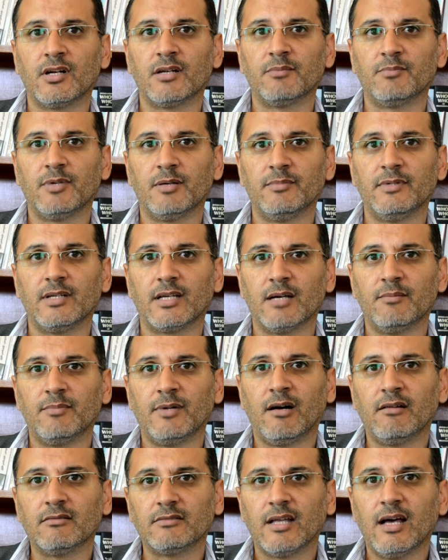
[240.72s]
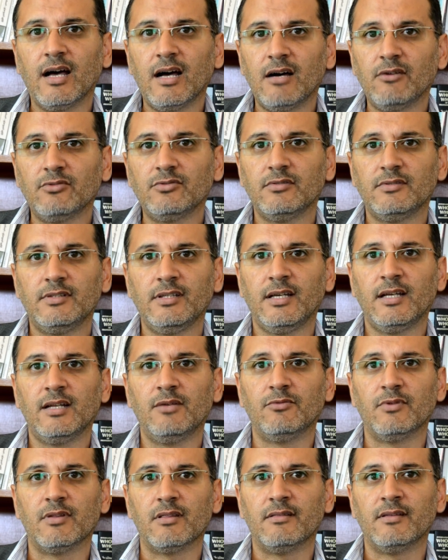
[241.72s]
public about how to deal
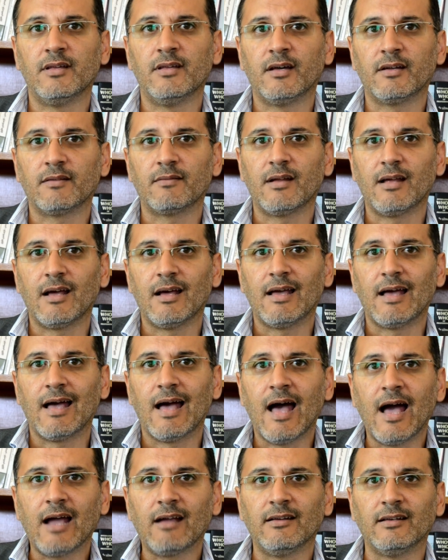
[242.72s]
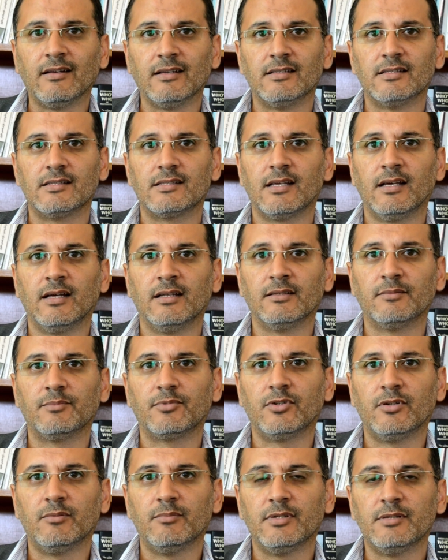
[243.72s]
with their agonies and
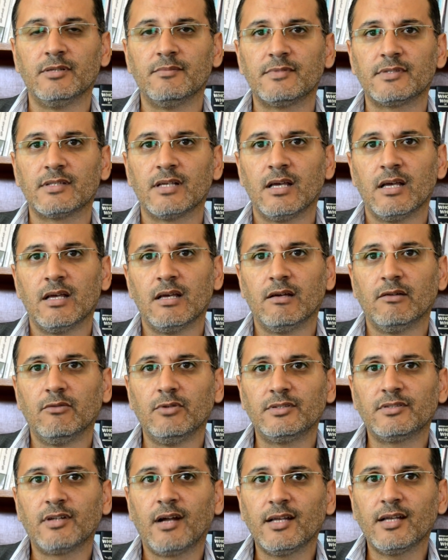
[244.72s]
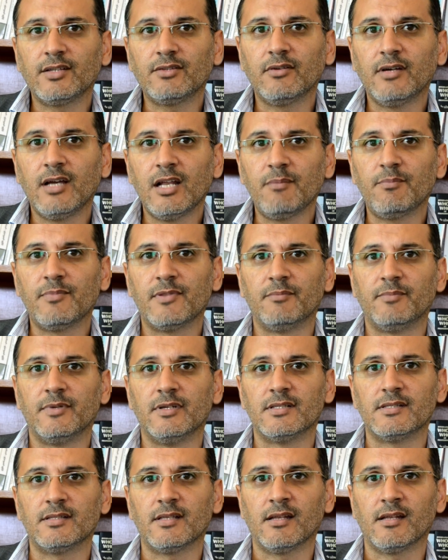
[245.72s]
problems. We try to help the
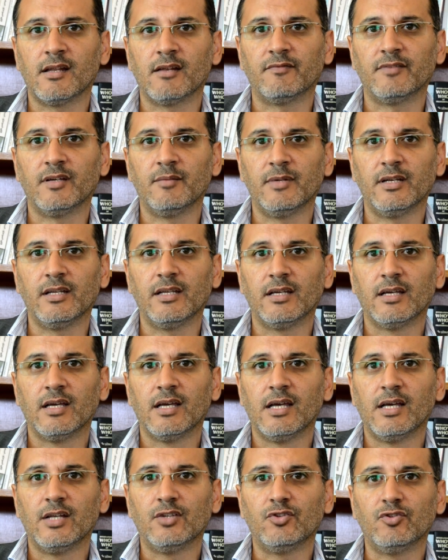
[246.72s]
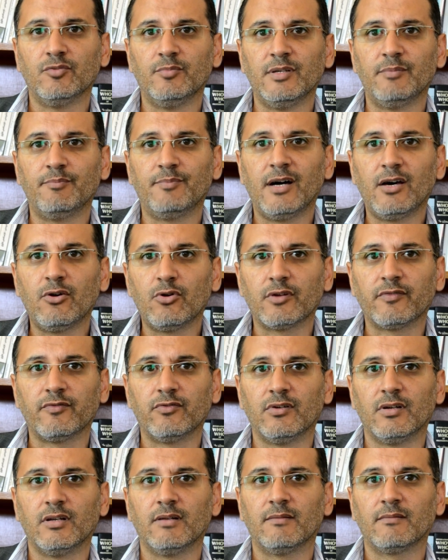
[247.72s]
Palestinian family to be
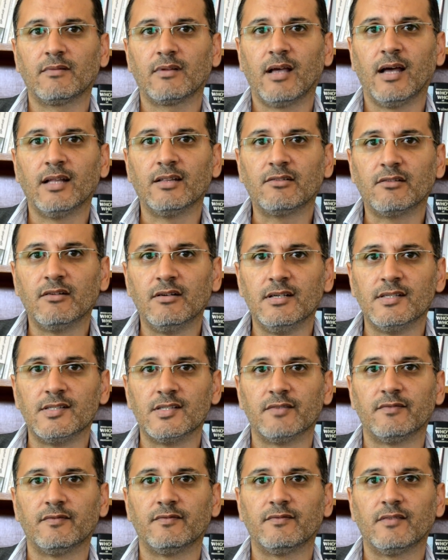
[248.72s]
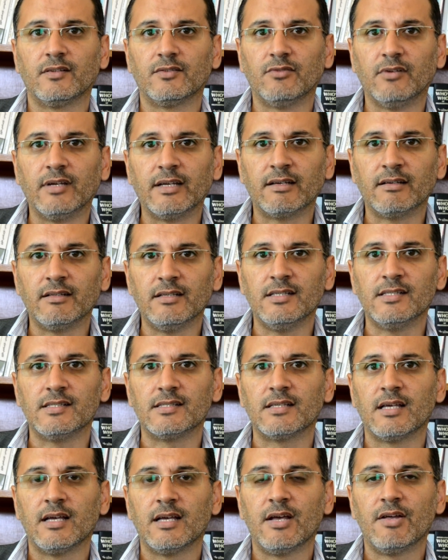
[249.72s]
powerful and cohesive, to increase
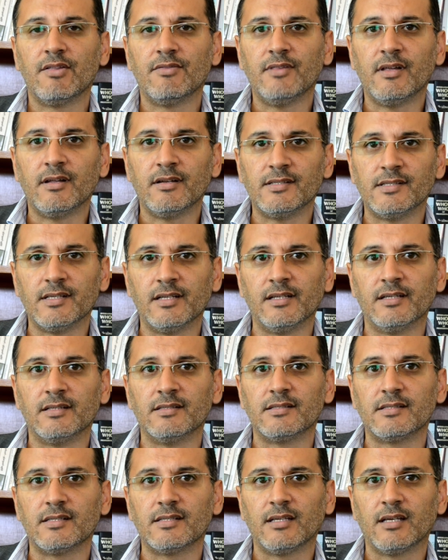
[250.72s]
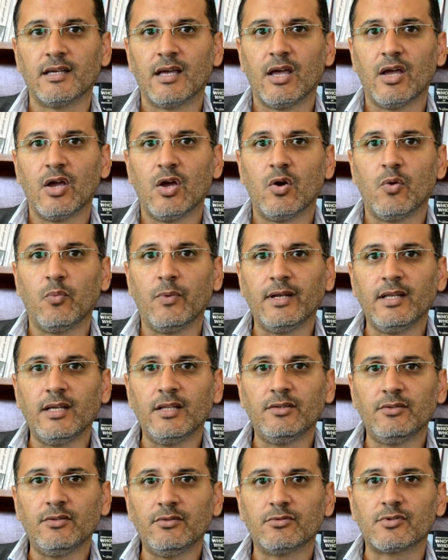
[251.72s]
their resiliency. We
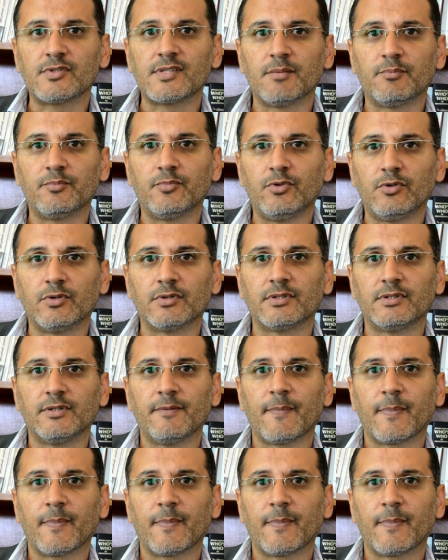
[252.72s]
need your support